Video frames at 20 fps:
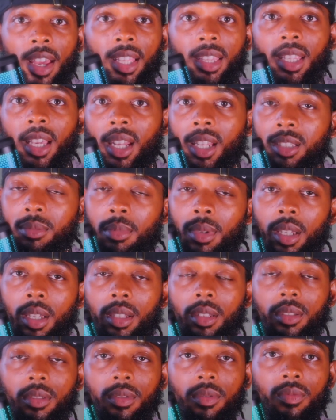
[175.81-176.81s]
like that as
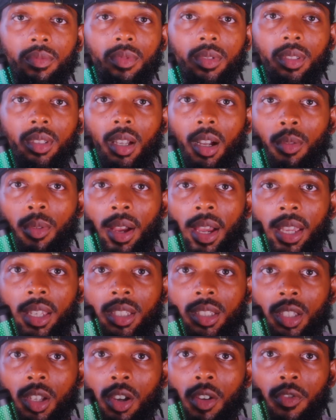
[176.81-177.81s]
men. All right.
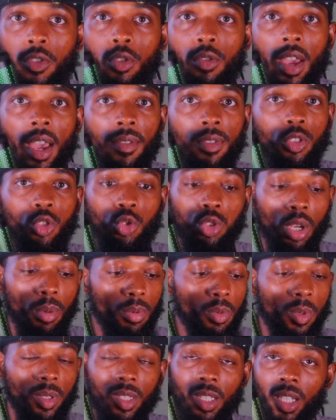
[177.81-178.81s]
So if you having
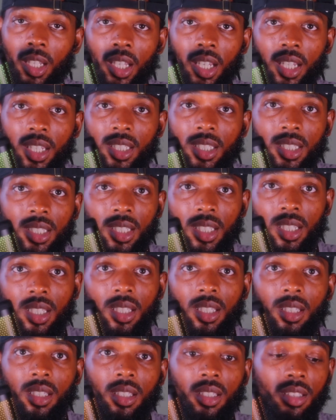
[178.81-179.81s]
trouble with the lust,
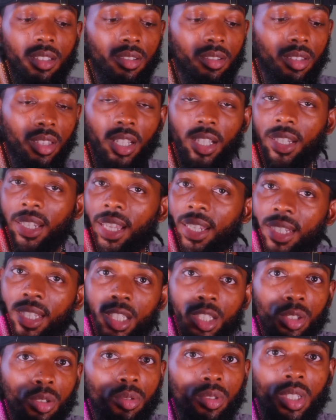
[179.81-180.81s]
looking at
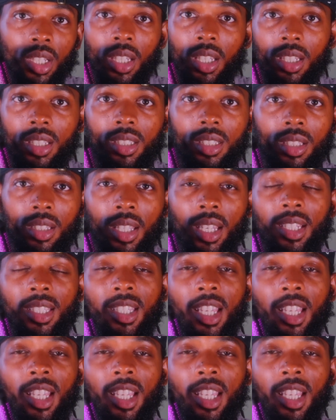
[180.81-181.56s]
digital cheeks. Next